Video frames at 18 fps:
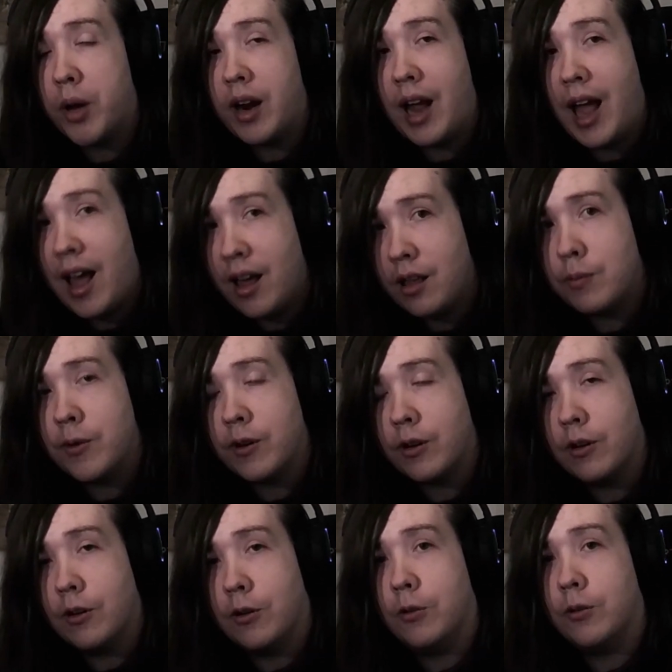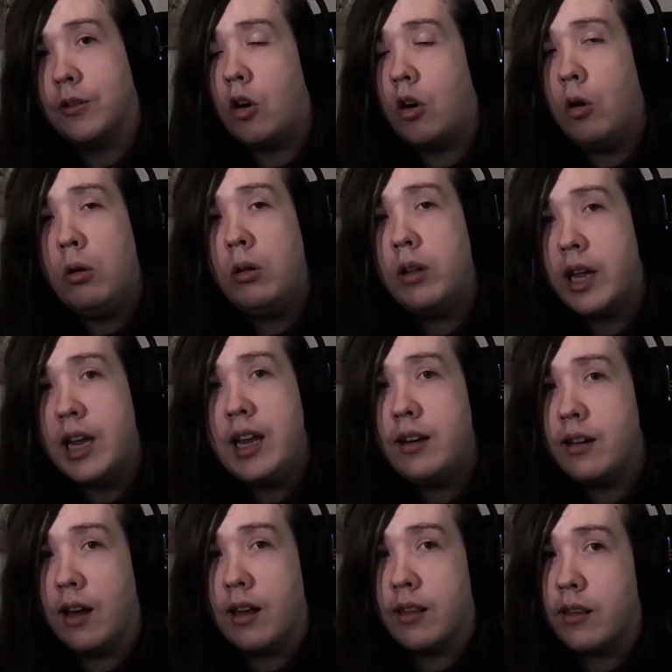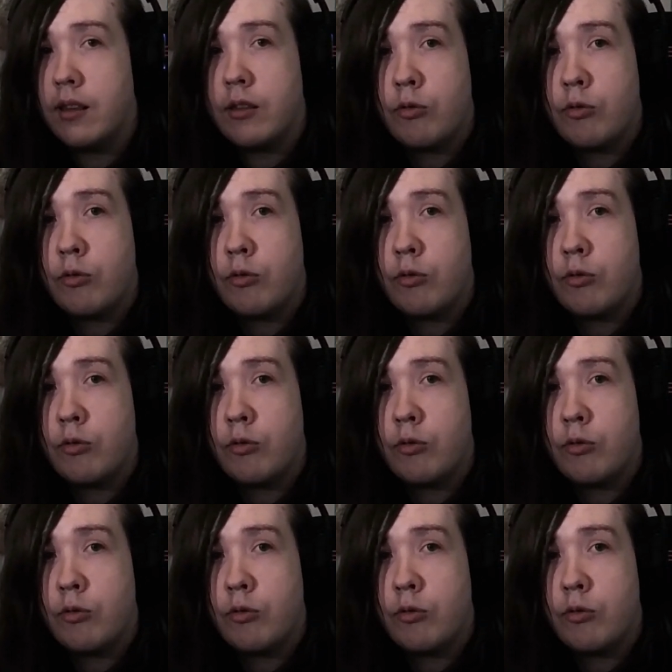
but Asmongold, all he does is